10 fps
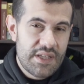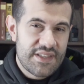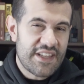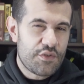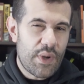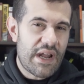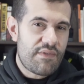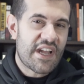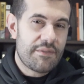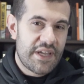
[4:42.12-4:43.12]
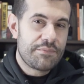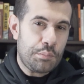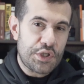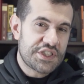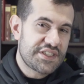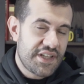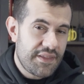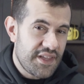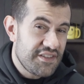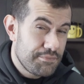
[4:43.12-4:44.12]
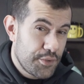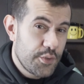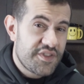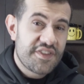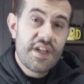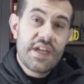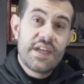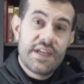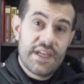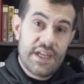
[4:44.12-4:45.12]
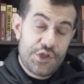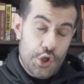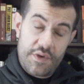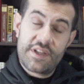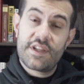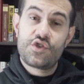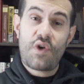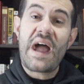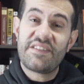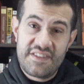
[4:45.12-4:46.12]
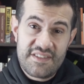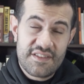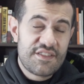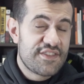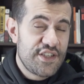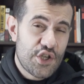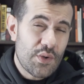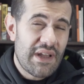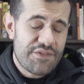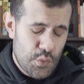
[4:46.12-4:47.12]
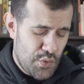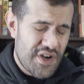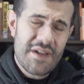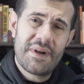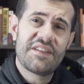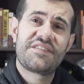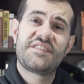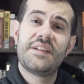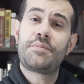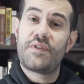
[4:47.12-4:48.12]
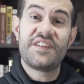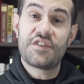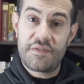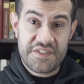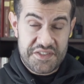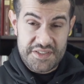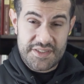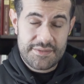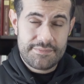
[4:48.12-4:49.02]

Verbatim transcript: That's why I recommend purchasing these boots uh, during the dry season so you don't have to worry about slippery surfaces.